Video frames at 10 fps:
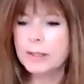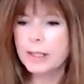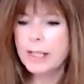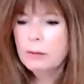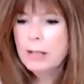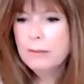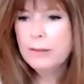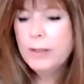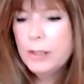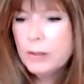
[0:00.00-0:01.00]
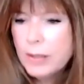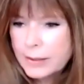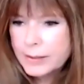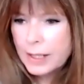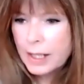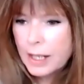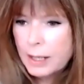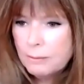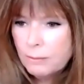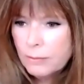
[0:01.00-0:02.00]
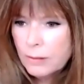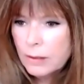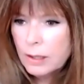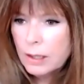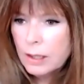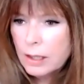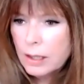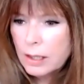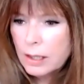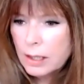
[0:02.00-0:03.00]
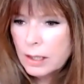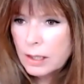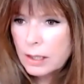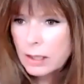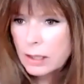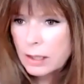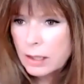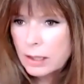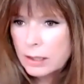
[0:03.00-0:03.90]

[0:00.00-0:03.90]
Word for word: yeah, we have a few, Nance. Um, uh,